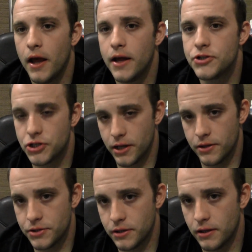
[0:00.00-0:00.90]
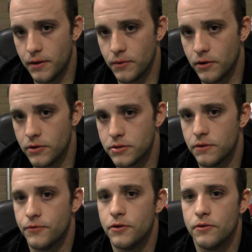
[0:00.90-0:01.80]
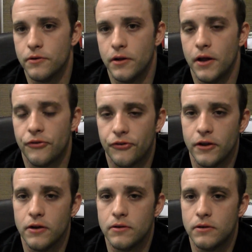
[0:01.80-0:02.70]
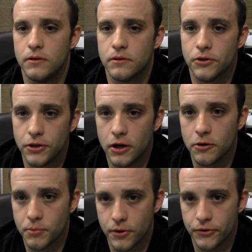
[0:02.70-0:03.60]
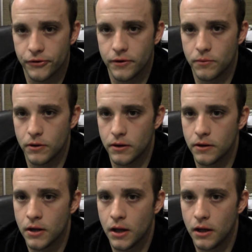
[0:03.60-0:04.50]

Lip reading: it's challenging in that regard. So if you're a single young person where